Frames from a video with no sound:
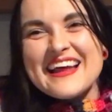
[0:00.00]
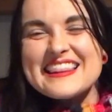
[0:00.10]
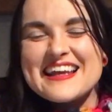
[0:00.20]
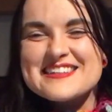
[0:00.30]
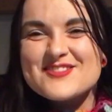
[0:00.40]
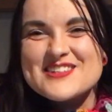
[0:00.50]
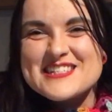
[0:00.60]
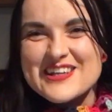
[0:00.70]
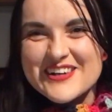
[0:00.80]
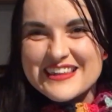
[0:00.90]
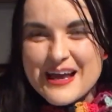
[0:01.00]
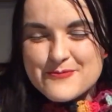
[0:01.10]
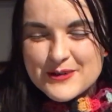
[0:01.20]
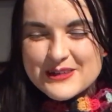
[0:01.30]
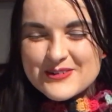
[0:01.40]
Thanks for sharing that
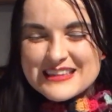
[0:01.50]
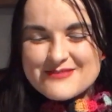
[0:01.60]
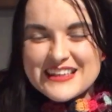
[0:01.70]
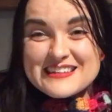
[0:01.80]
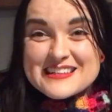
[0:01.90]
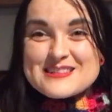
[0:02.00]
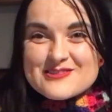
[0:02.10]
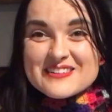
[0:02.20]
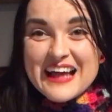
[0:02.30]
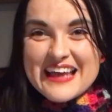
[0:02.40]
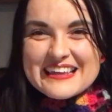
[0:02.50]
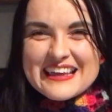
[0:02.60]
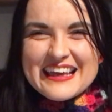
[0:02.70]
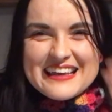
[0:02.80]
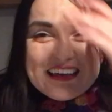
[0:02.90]
book with me. Did you like
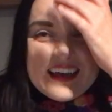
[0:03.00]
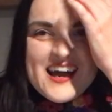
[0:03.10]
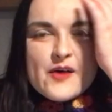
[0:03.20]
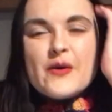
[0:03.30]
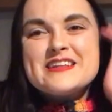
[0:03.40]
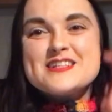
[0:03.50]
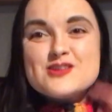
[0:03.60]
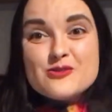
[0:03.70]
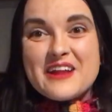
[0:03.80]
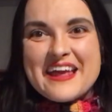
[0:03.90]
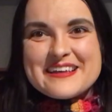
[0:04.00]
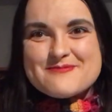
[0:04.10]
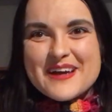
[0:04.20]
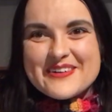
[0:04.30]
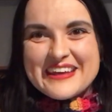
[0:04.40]
it? What did you like
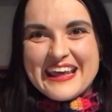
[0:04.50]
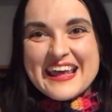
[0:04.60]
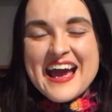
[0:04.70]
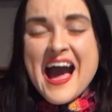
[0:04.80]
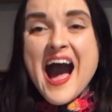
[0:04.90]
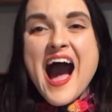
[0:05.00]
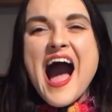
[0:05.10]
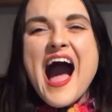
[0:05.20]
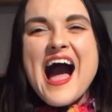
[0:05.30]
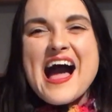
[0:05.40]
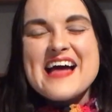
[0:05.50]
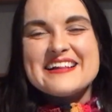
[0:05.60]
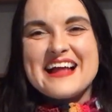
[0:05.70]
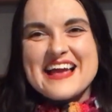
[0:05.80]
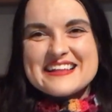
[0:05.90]
about it? I
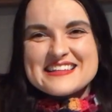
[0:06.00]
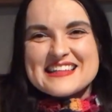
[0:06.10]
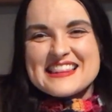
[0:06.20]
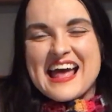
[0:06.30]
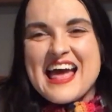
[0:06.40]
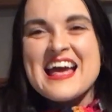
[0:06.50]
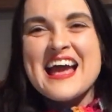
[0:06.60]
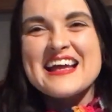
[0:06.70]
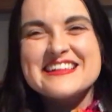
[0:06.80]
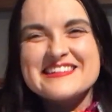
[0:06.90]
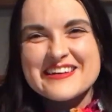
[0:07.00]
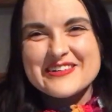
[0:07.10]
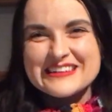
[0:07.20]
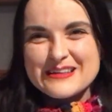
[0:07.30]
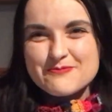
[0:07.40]
liked that
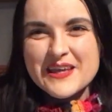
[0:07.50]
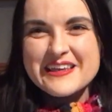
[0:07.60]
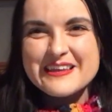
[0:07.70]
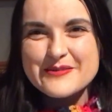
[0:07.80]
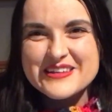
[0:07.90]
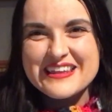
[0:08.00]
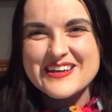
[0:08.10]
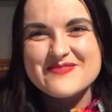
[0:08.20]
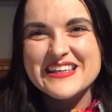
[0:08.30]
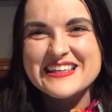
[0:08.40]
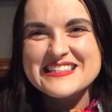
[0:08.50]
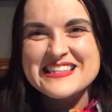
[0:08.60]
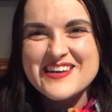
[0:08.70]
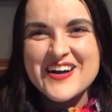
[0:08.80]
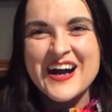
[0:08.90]
Gerald and Piggie were there because
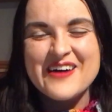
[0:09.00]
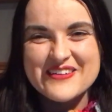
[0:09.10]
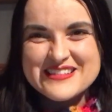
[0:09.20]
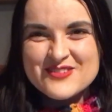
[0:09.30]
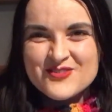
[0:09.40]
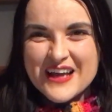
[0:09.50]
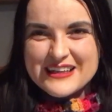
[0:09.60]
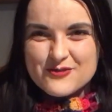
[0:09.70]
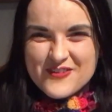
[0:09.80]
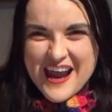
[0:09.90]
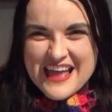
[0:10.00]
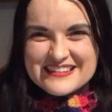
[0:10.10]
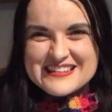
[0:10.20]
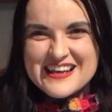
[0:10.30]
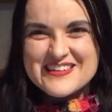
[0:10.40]
they're always funny
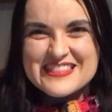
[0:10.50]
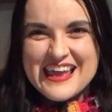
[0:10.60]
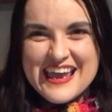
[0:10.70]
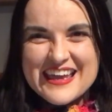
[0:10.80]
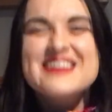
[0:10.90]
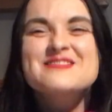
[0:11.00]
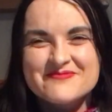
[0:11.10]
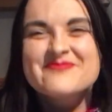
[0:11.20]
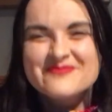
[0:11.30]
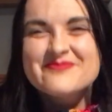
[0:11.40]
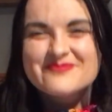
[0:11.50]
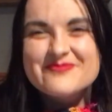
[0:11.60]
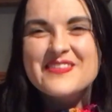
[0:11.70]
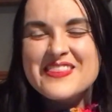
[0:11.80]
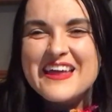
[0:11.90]
friends, aren't they?
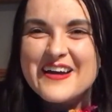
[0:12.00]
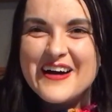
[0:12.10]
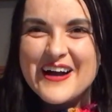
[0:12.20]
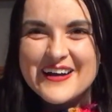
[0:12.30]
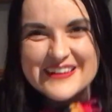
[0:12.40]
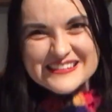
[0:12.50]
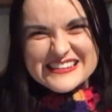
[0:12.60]
They are.